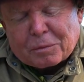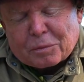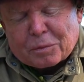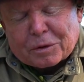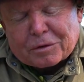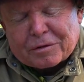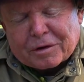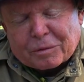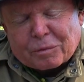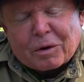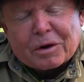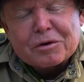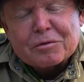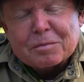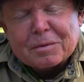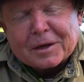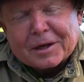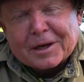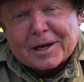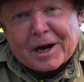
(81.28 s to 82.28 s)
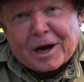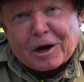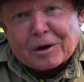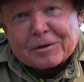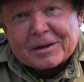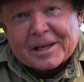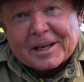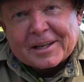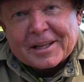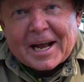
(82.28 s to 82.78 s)
which had once been
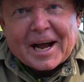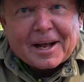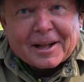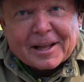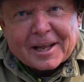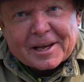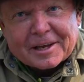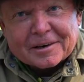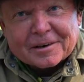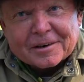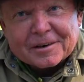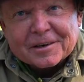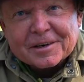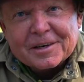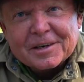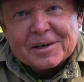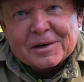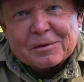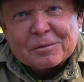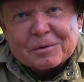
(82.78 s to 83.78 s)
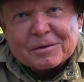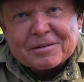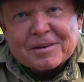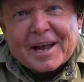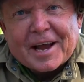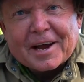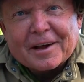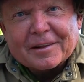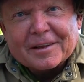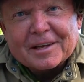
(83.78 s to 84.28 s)
called the Annihilator, was
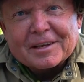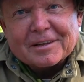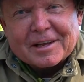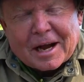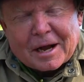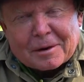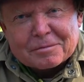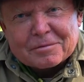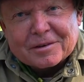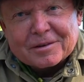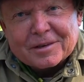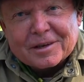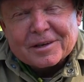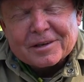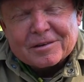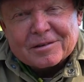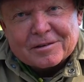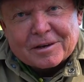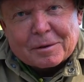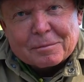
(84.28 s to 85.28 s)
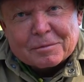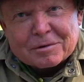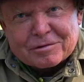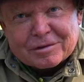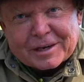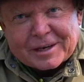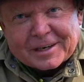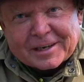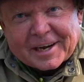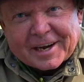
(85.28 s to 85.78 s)
now the Thompson
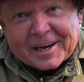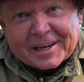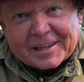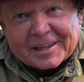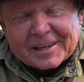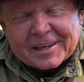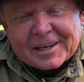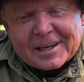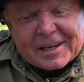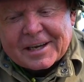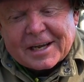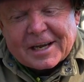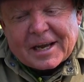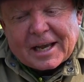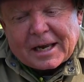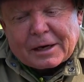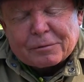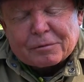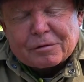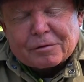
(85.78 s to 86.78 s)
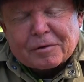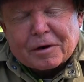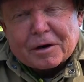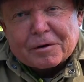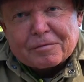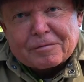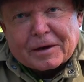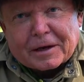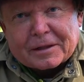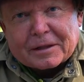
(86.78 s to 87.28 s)
Submachine Gun, and it was a very
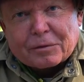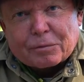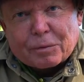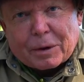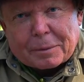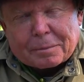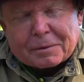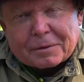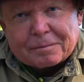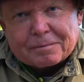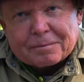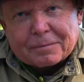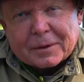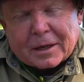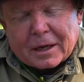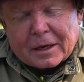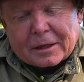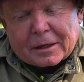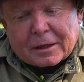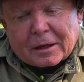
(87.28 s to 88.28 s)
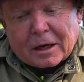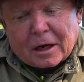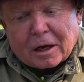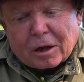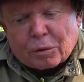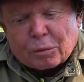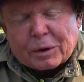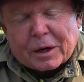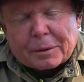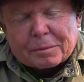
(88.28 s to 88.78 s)
effective weapon
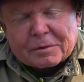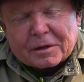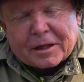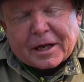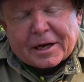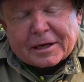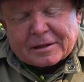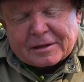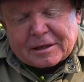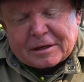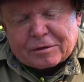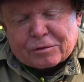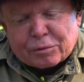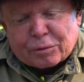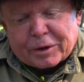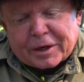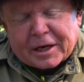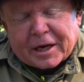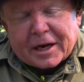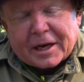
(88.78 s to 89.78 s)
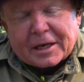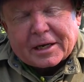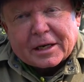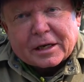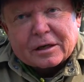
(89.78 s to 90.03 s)
all the way up to 1928.